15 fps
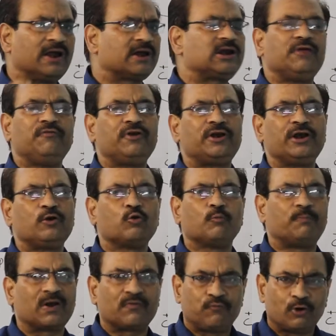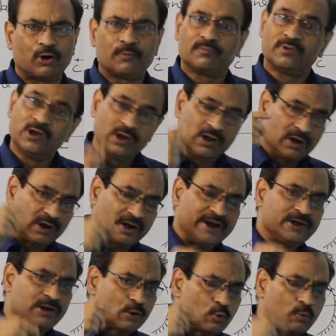activity to perform
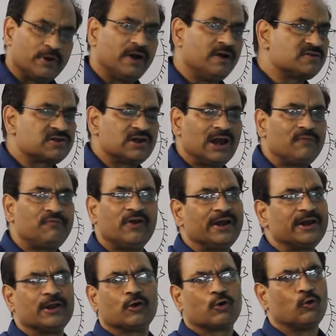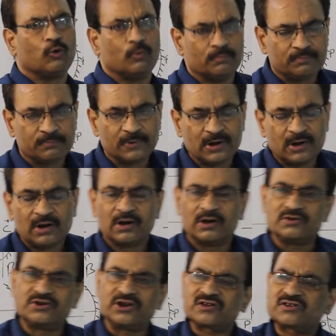right today itself at your home.
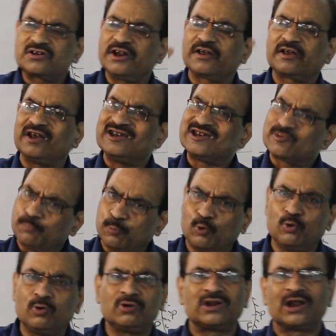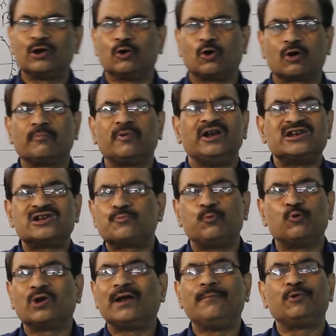Just take a spoon, the normal
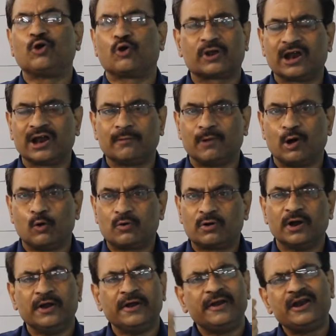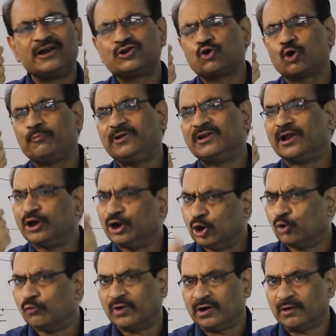spoon I am talking about. It should be the
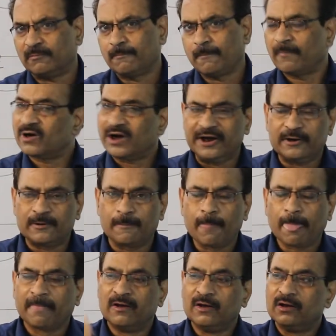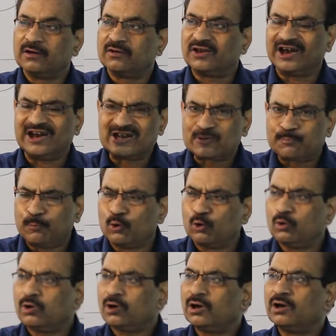new one, right? The
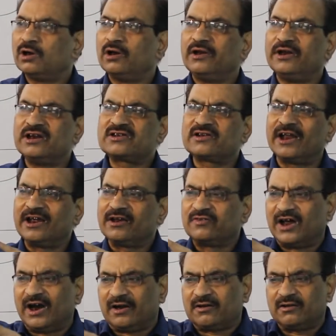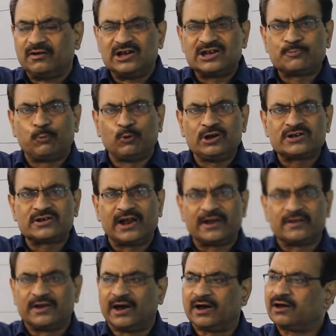spoon is like that. The spoon is like
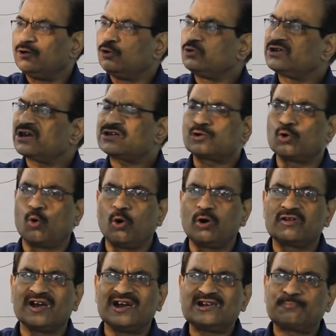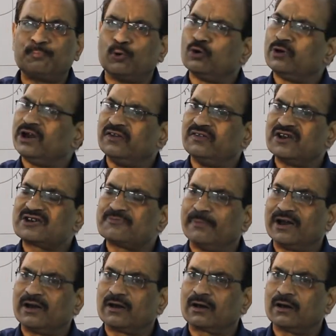that. You just hold the spoon in this
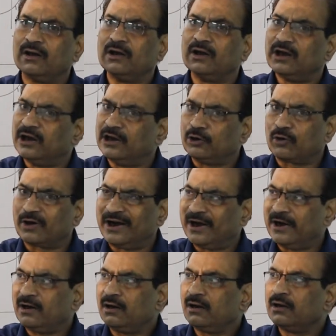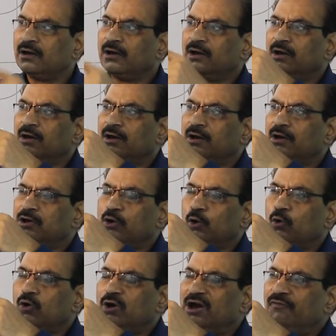manner in your hand.
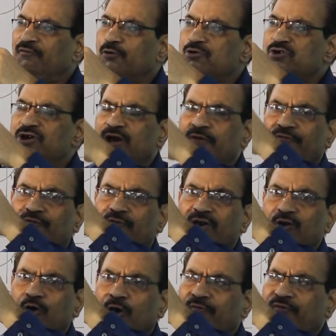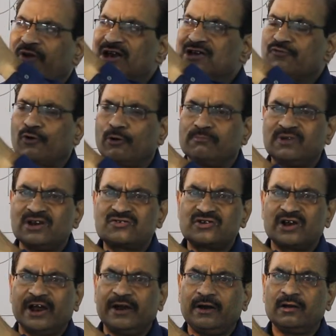If you see your face from this
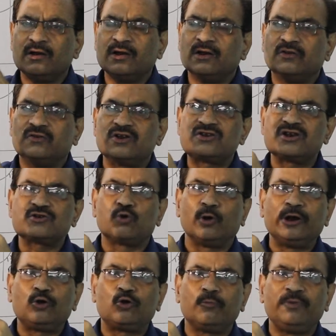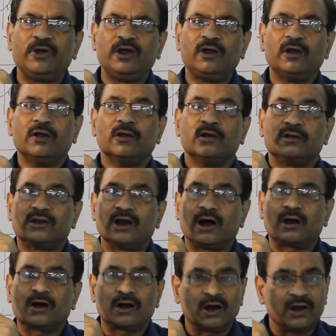side, this is going to be the
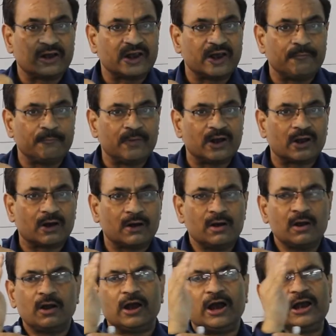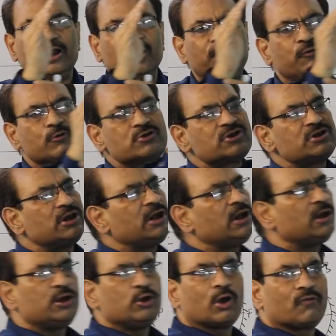concave mirror, and if you
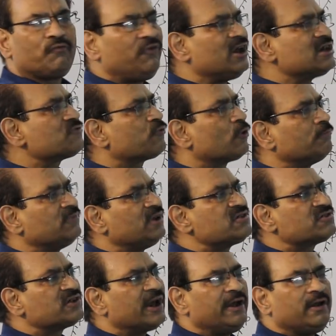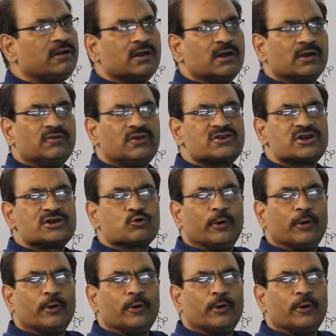see your face from this side, this is